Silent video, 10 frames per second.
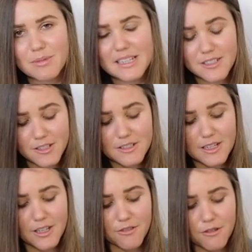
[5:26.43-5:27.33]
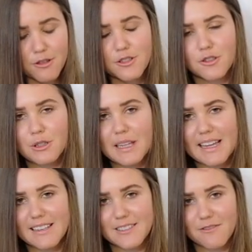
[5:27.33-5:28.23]
place you just cut through the two
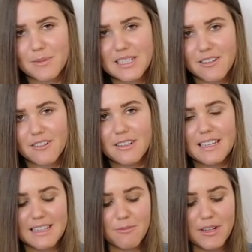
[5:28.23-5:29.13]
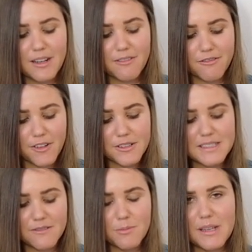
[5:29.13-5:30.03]
layers of material and then when it
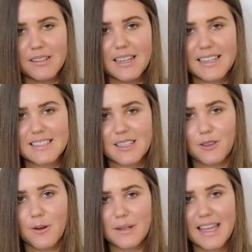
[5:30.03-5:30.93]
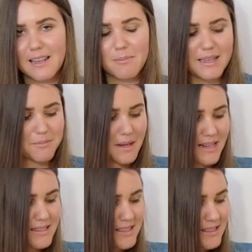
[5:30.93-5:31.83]
unfolds it will be a nice long headband
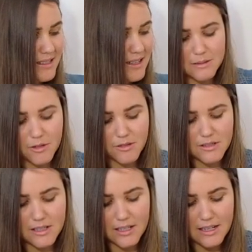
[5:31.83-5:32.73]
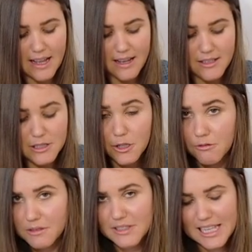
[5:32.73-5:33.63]
piece. I'm going to cut out
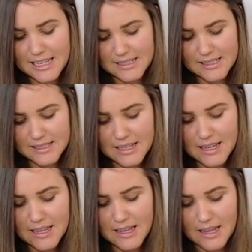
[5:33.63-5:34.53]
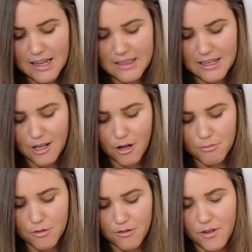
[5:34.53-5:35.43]
two of these and then I'll
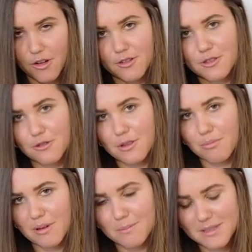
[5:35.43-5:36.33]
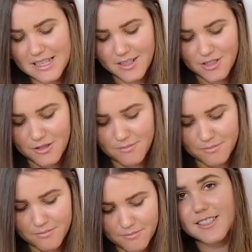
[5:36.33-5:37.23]
move on to the brim section.
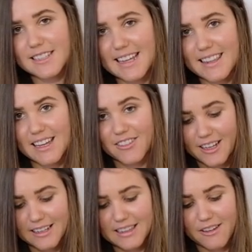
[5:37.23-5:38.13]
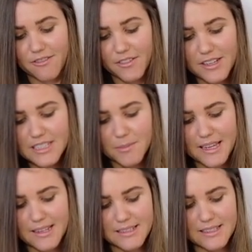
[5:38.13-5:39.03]
So now that I've cut out that first
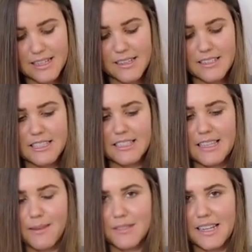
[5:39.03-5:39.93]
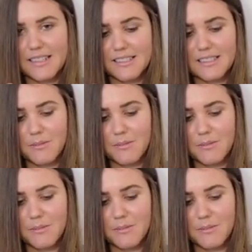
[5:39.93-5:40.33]
piece, that is the same size as